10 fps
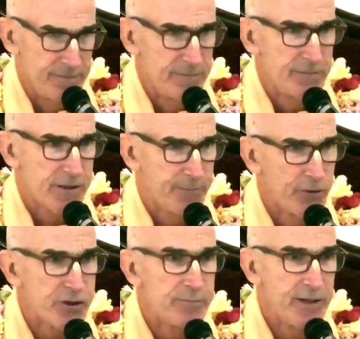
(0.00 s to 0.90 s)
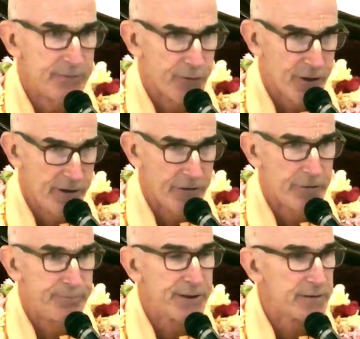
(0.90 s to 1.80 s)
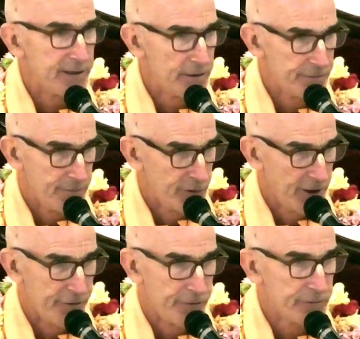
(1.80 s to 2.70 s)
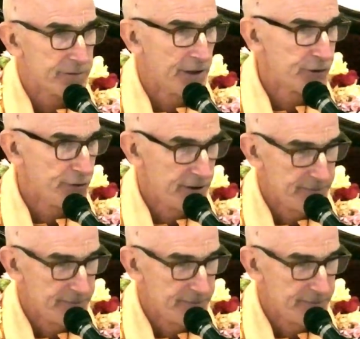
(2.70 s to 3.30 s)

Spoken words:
supposed to meet with another big leader from another country.